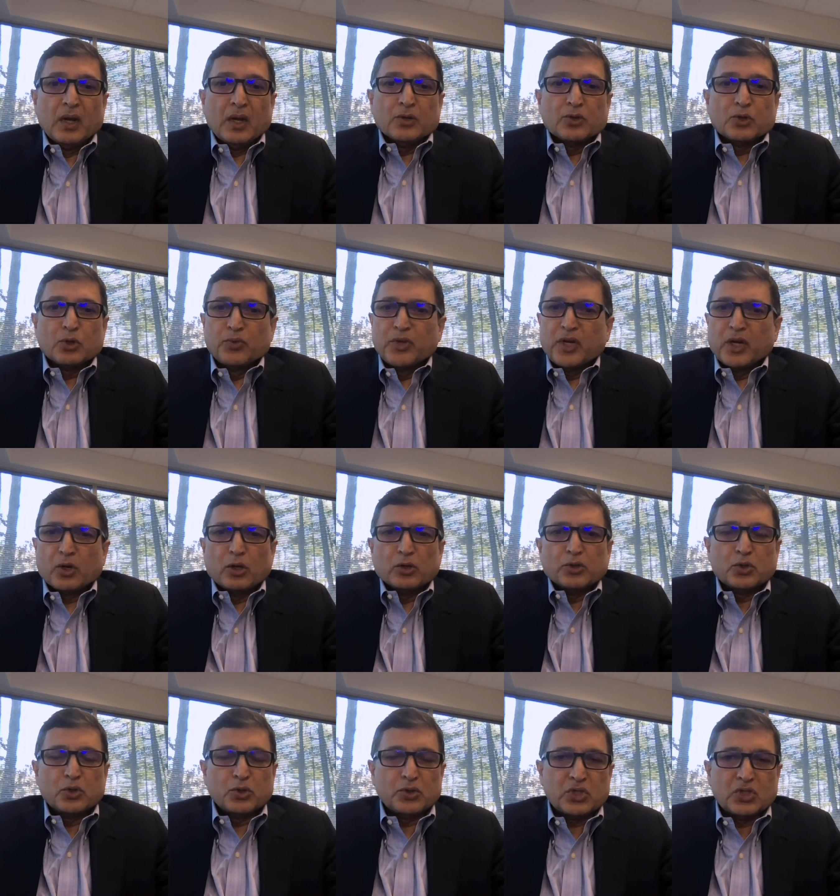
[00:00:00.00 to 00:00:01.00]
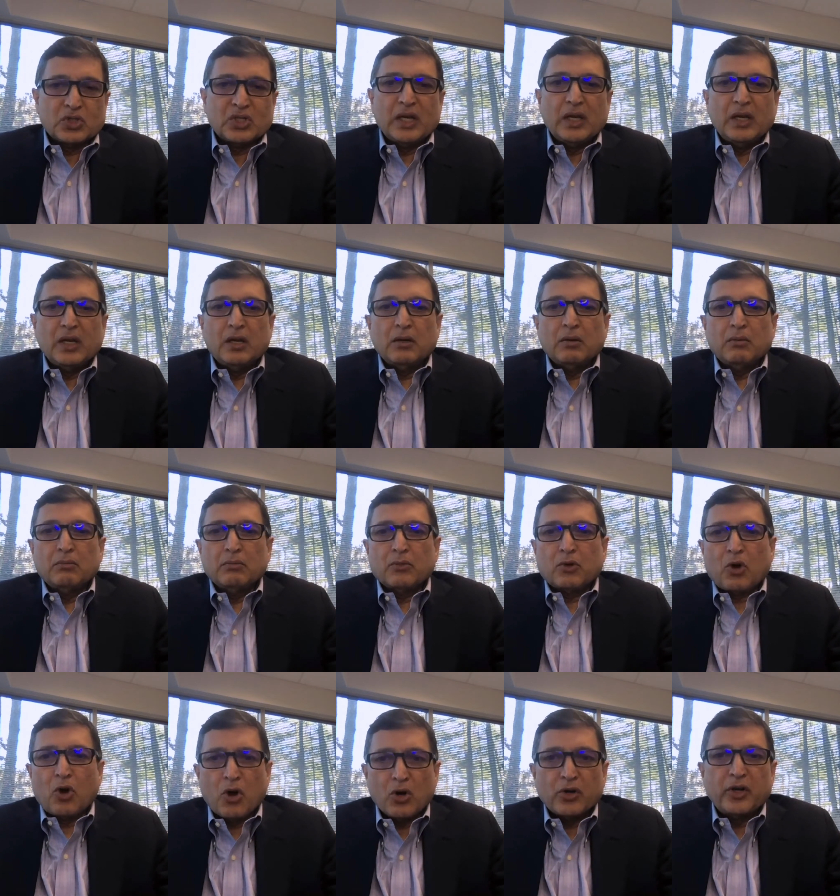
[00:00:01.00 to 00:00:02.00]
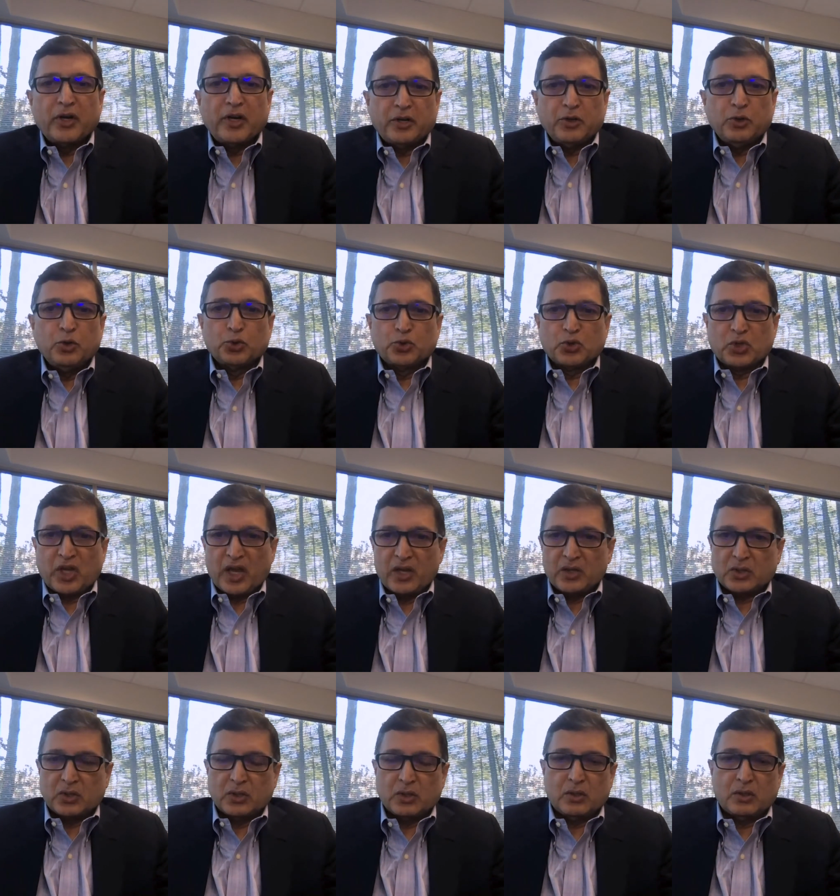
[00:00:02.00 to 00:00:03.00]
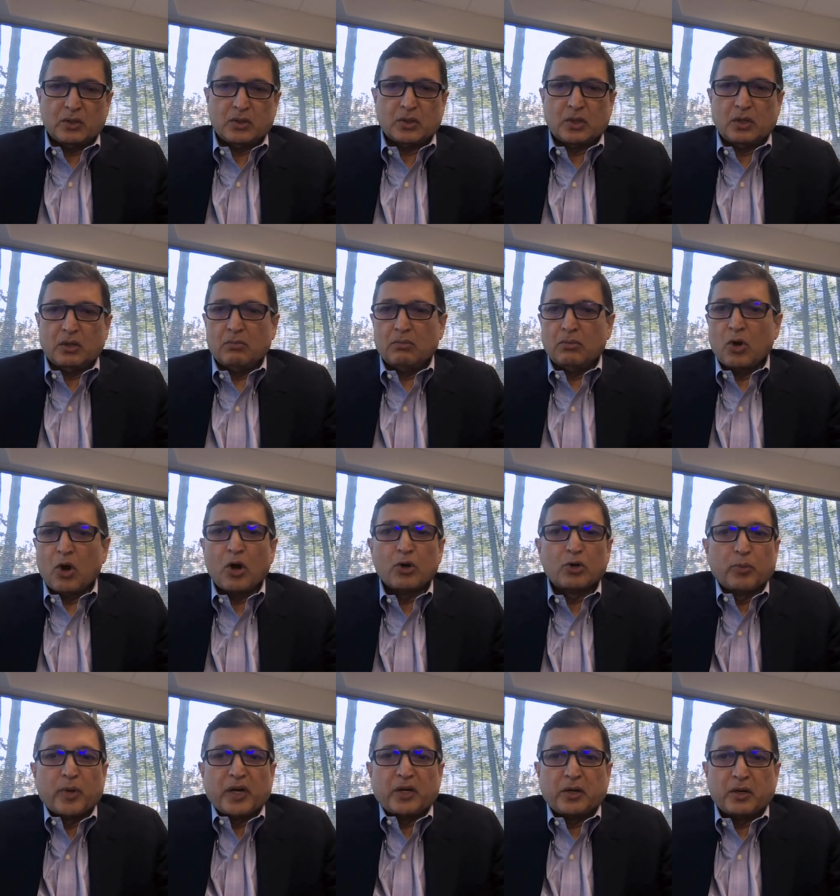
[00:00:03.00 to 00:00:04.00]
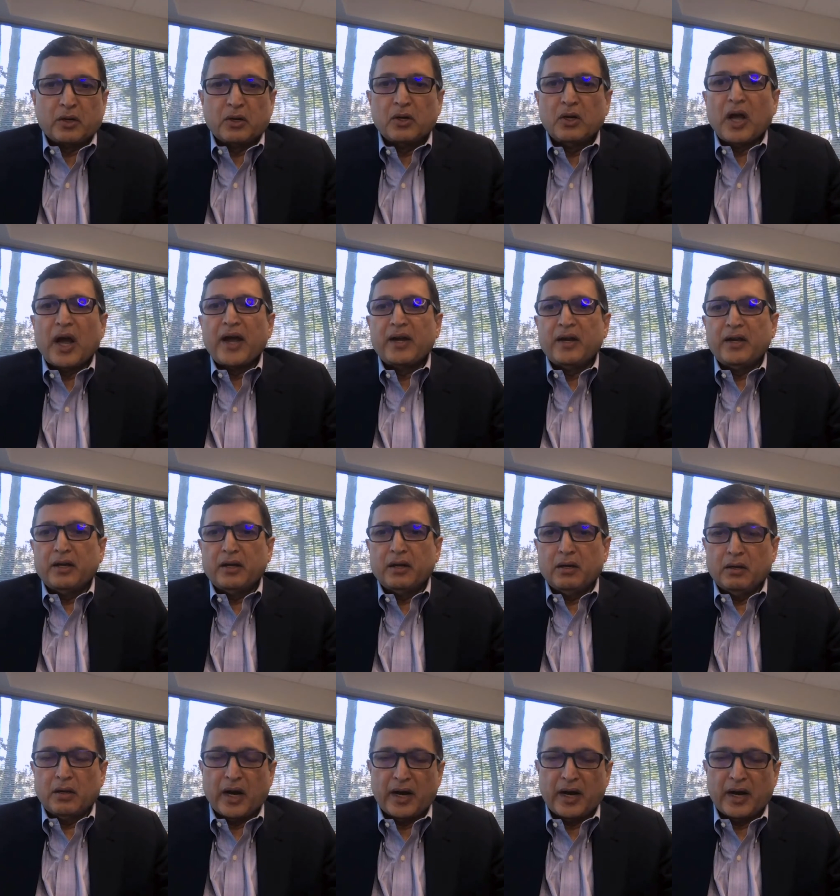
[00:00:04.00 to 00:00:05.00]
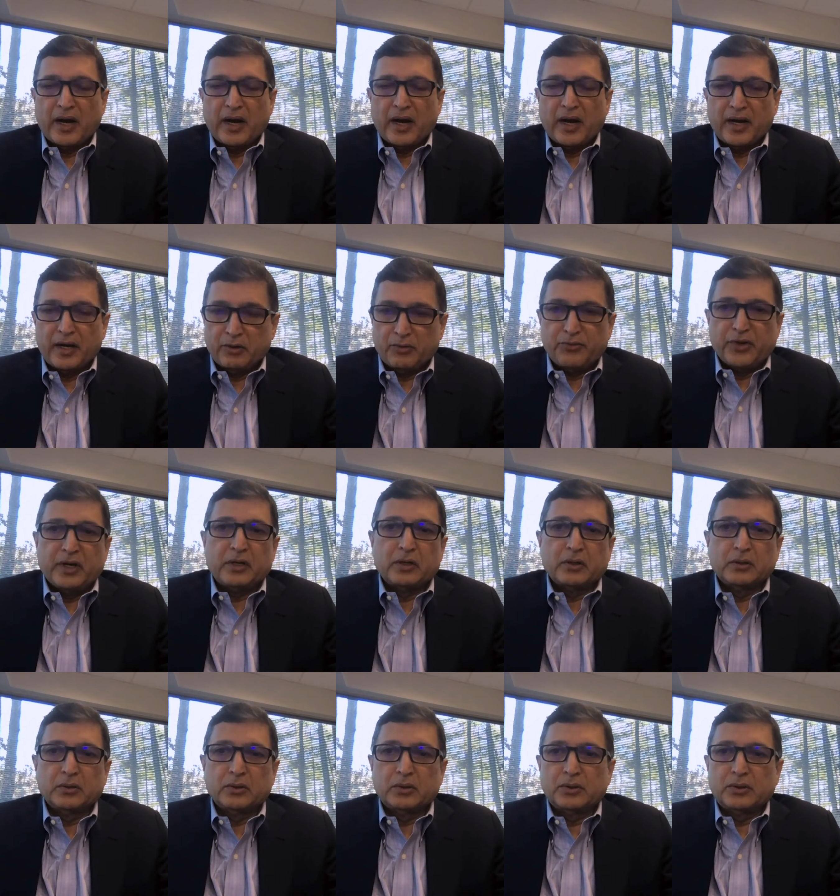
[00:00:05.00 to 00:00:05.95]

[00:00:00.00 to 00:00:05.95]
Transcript: So we are also seeing concrete use cases in automated guided vehicles